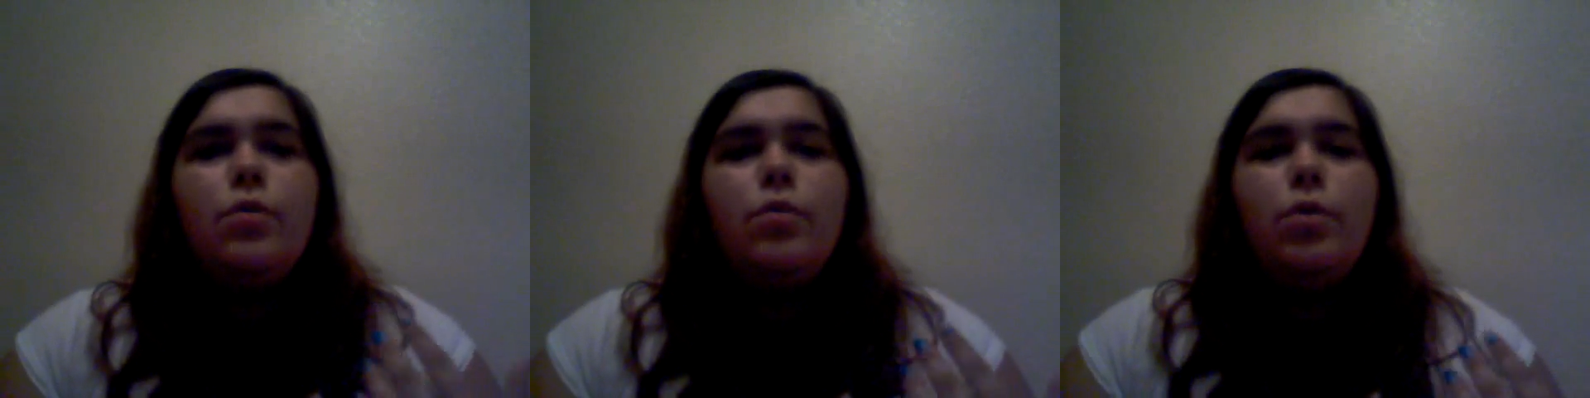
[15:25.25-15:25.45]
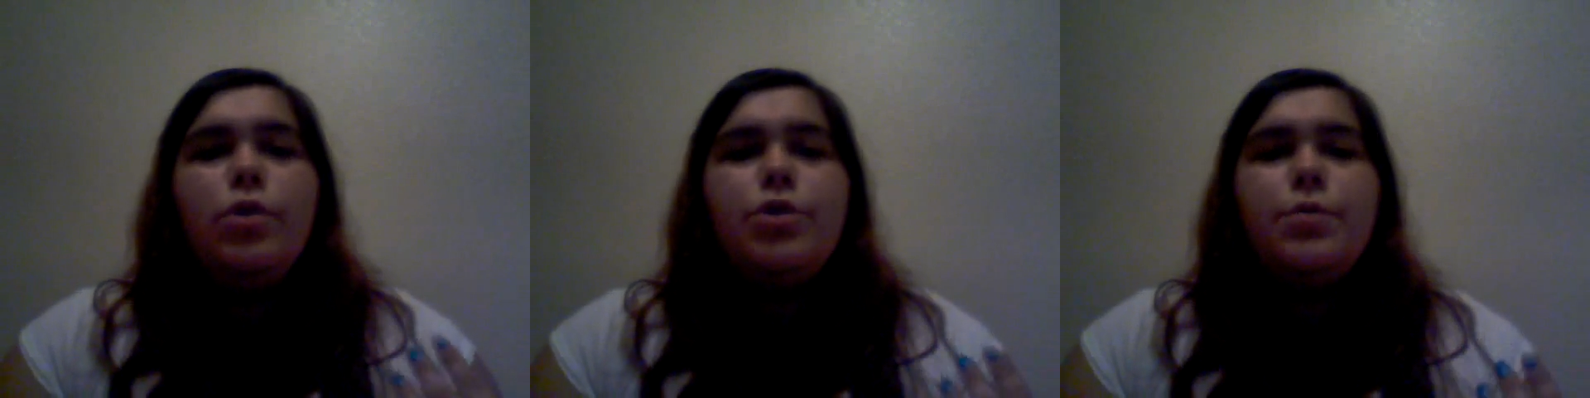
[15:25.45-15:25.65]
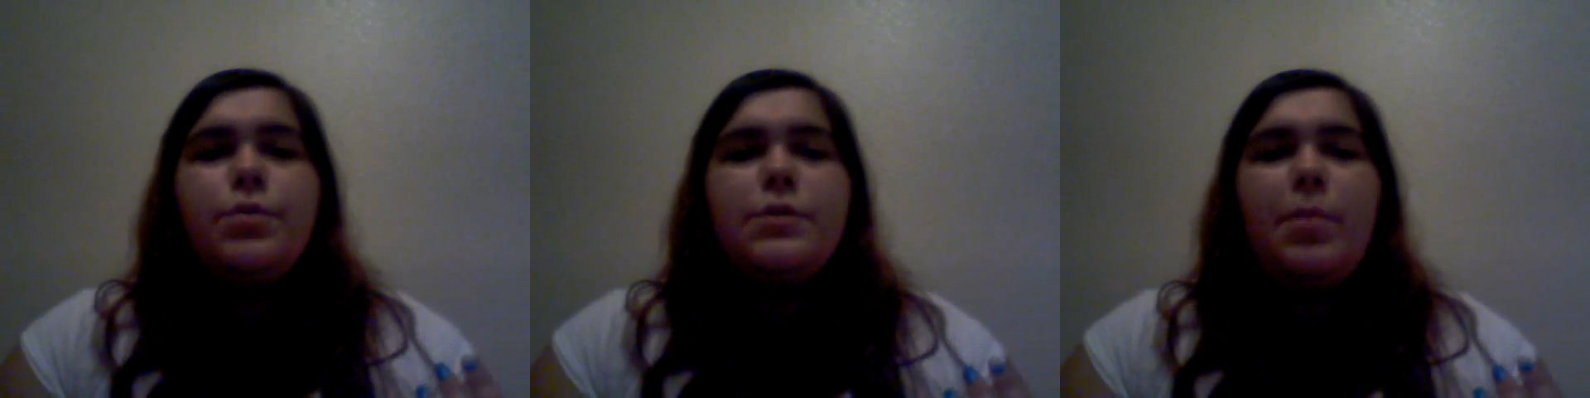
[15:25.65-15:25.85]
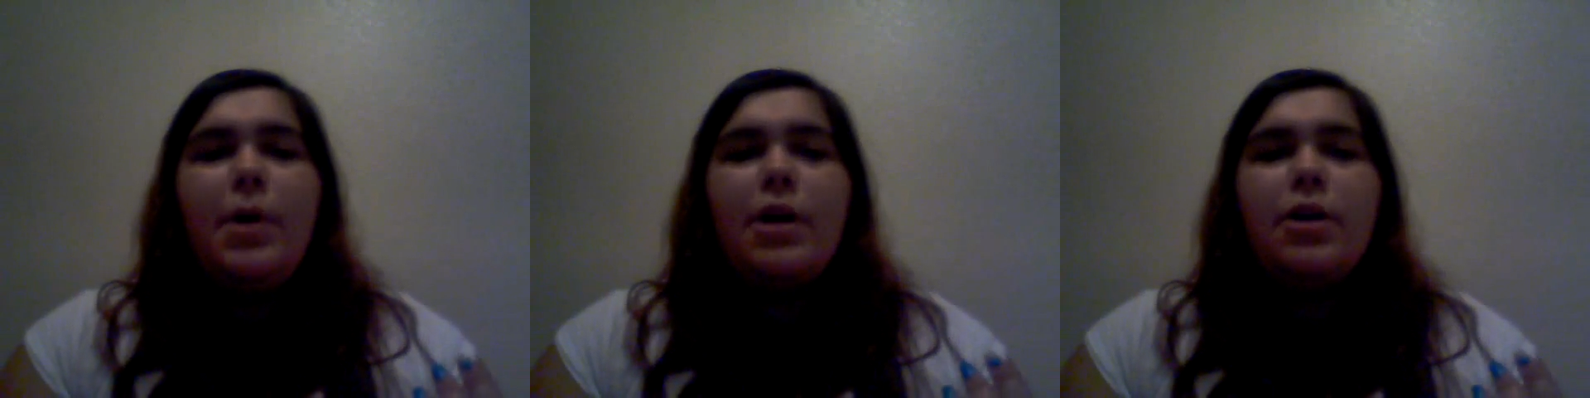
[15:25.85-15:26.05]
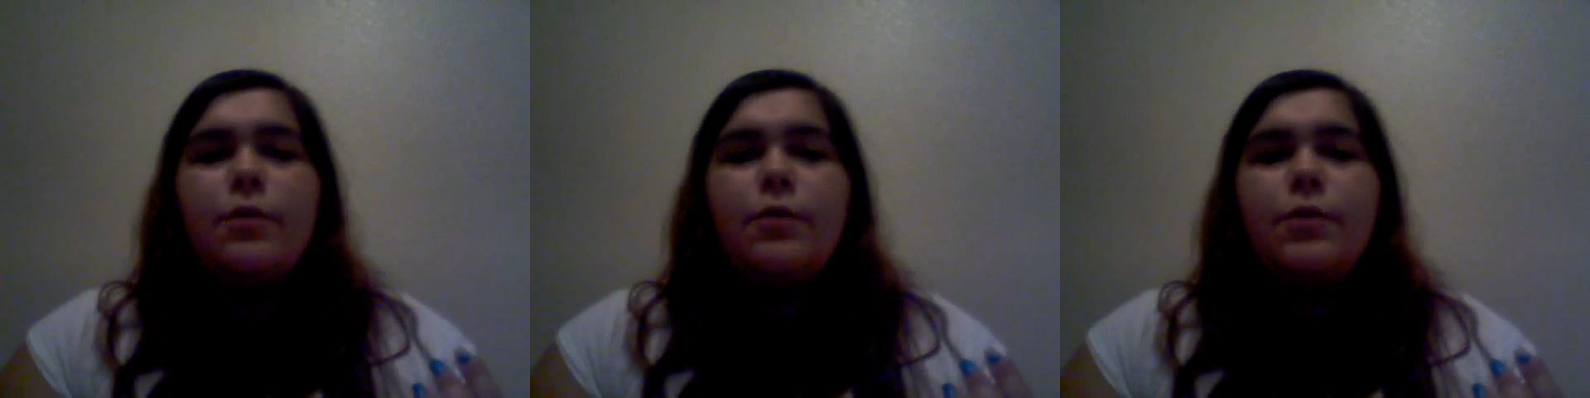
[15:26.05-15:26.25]
which was
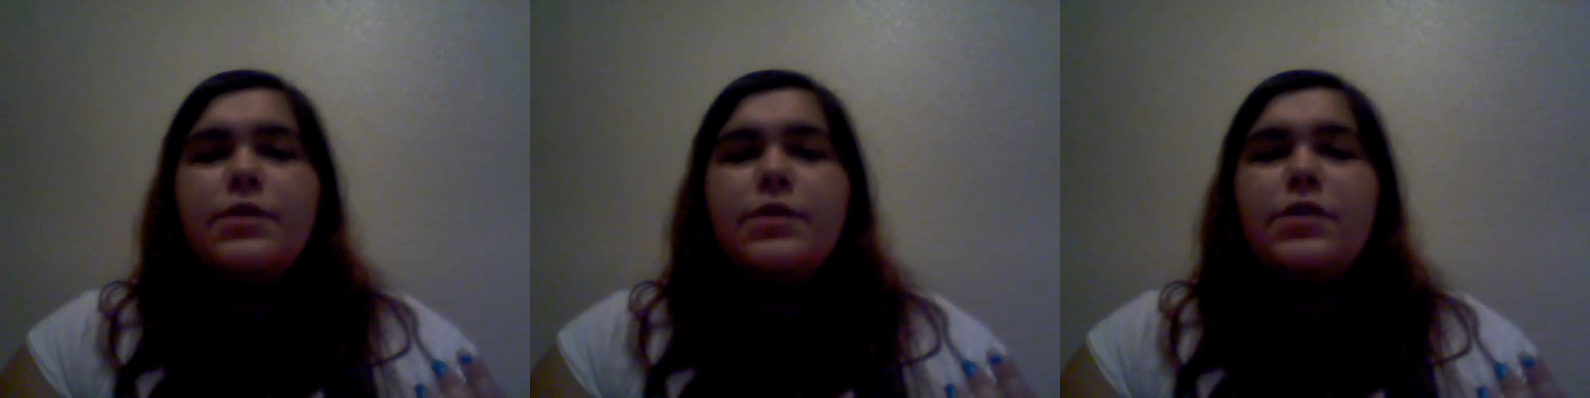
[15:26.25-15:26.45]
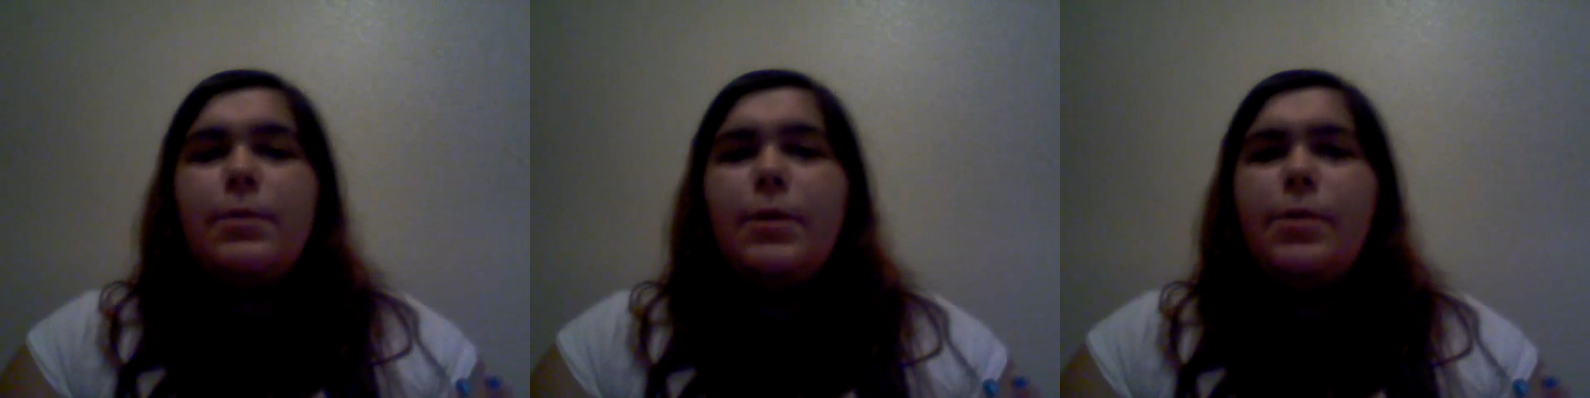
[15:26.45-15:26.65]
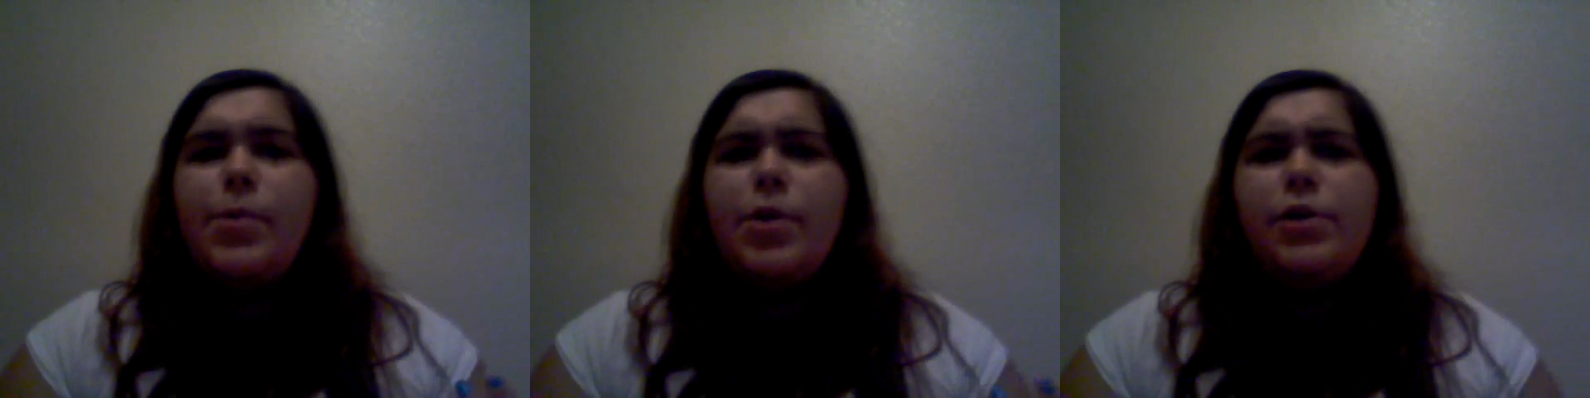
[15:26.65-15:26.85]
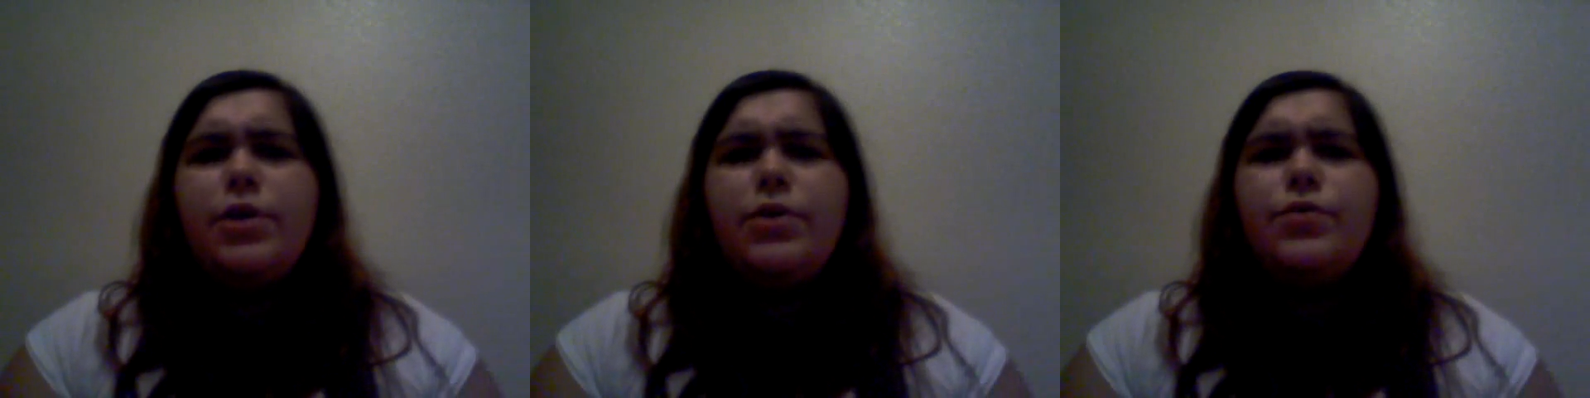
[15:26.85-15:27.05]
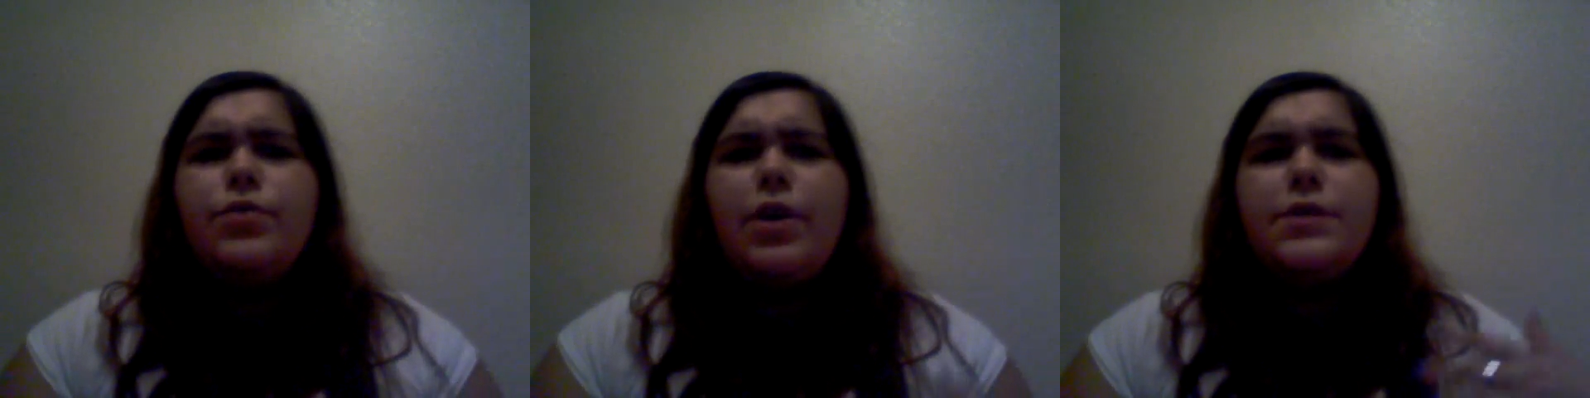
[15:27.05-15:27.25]
better for Sleeping
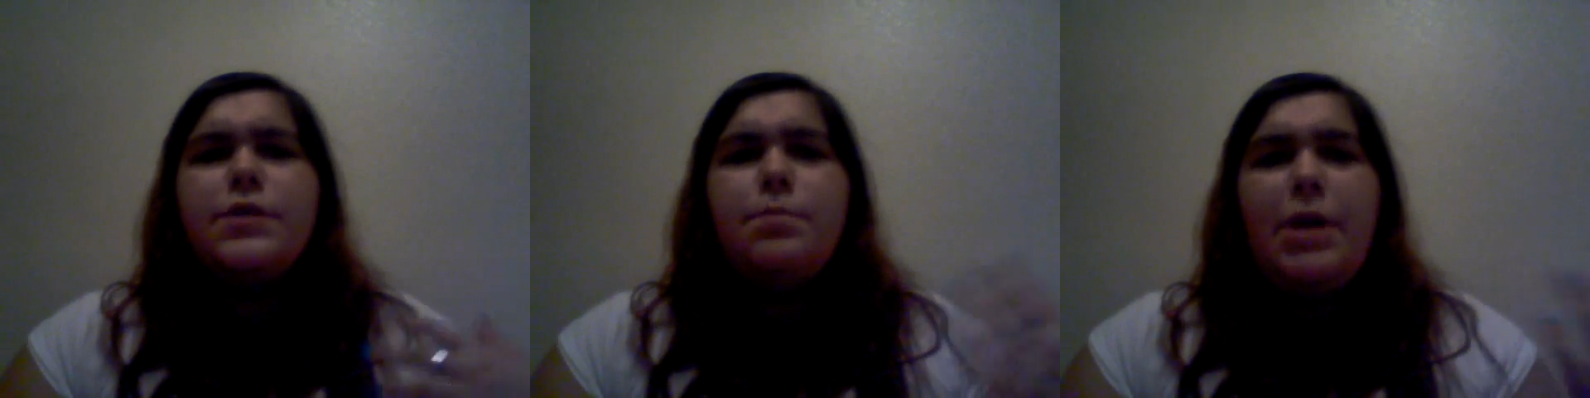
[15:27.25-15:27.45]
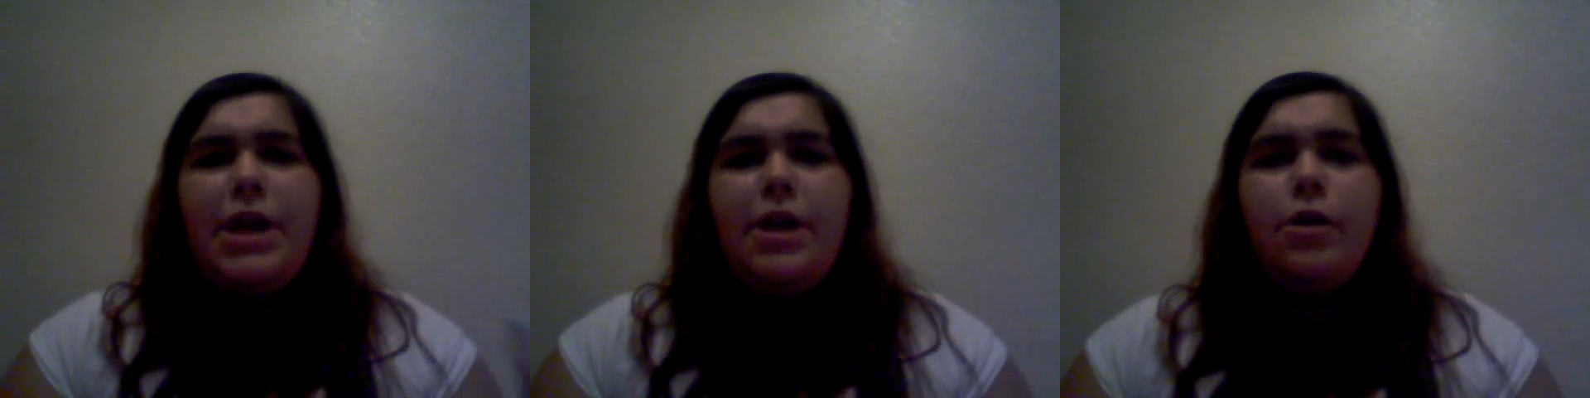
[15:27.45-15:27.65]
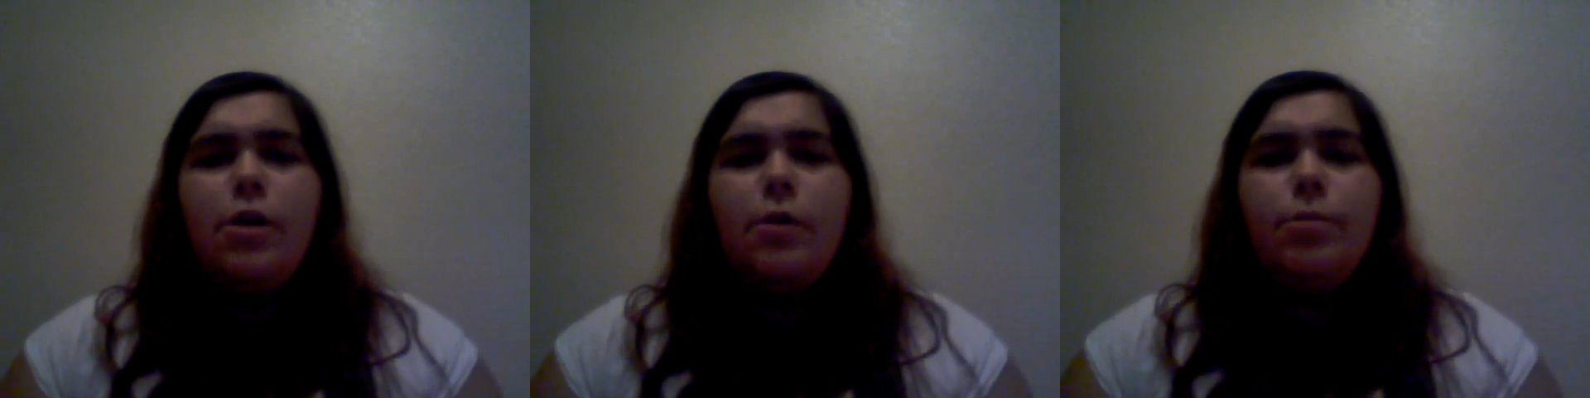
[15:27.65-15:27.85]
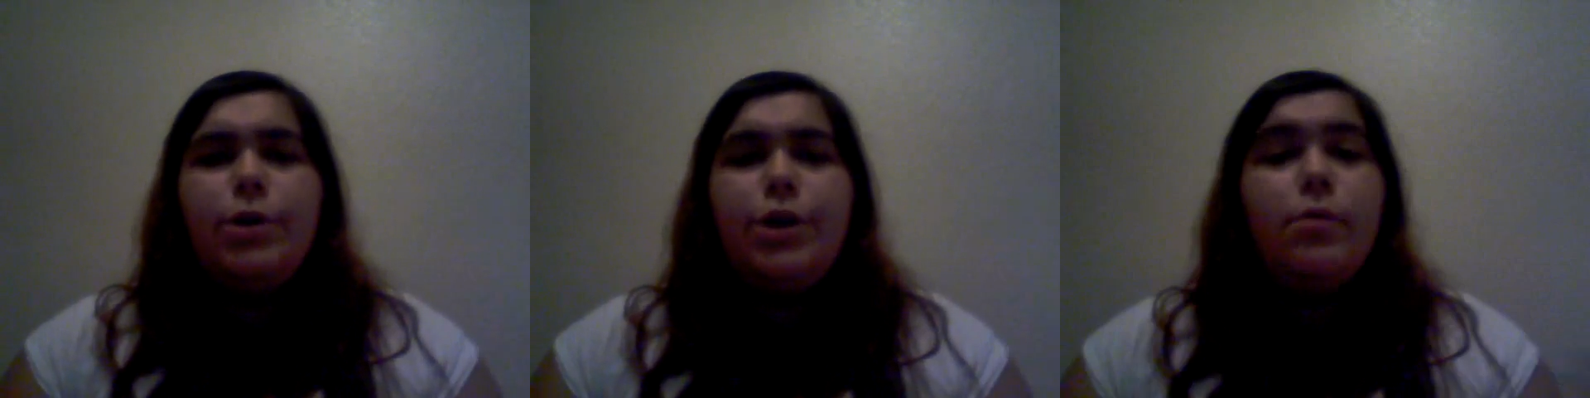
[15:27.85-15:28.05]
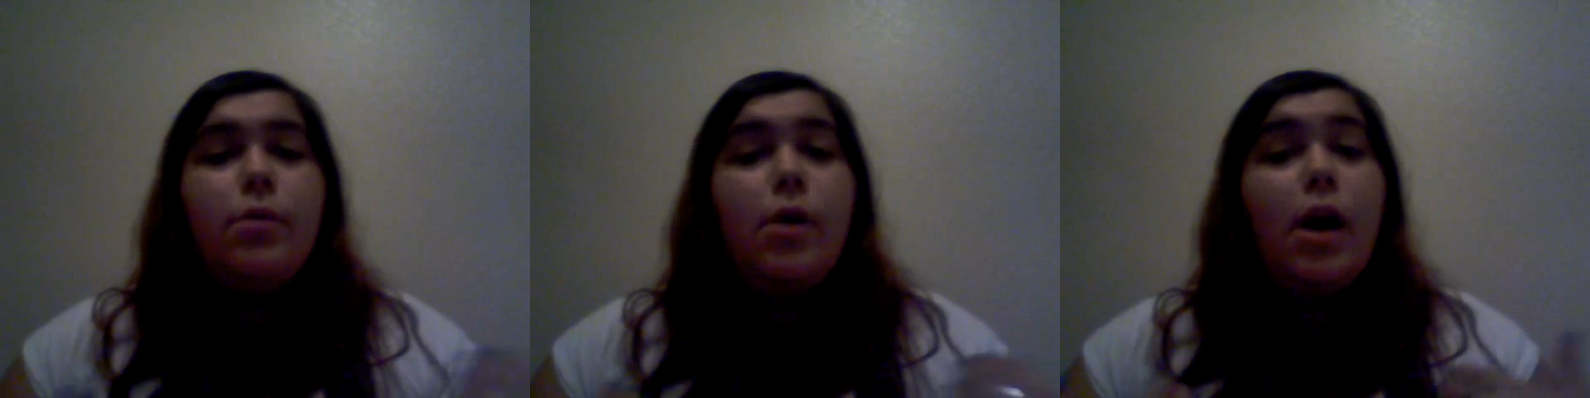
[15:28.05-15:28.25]
Beauty's dress, pink or blue.